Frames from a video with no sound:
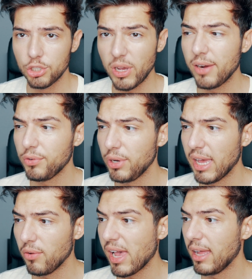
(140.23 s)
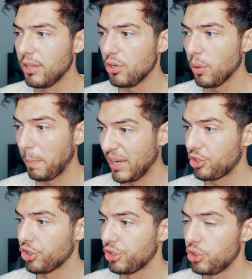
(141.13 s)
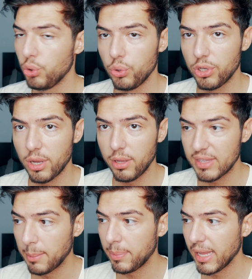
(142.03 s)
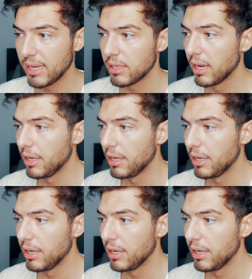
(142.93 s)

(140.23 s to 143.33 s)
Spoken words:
So after you have added your picture to the template,